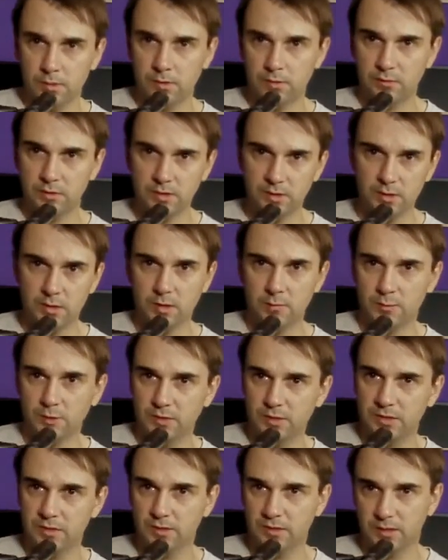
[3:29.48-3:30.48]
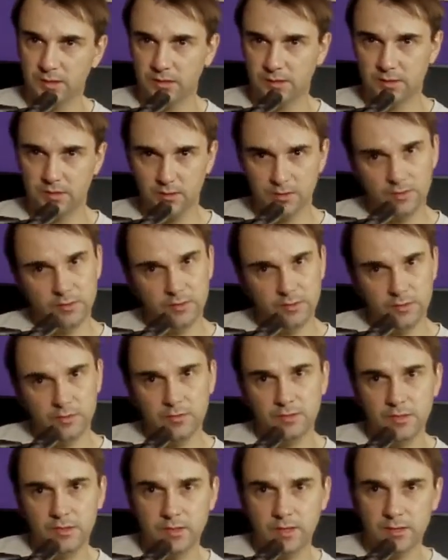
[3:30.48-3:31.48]
ska music and things that
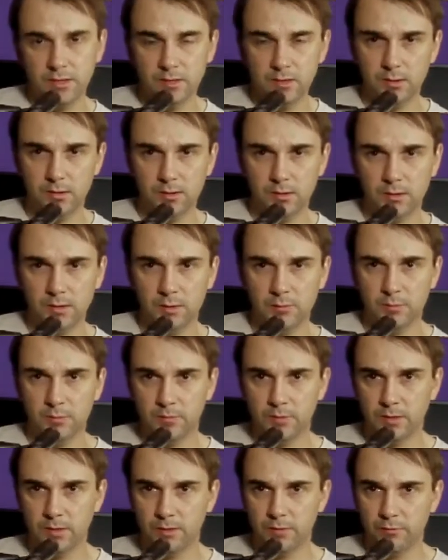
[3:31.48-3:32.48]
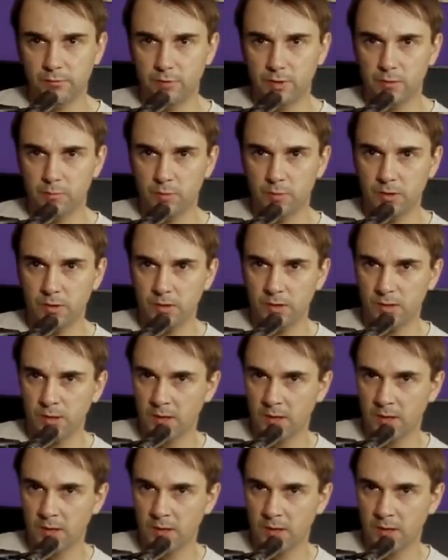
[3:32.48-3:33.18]
use that type of framework.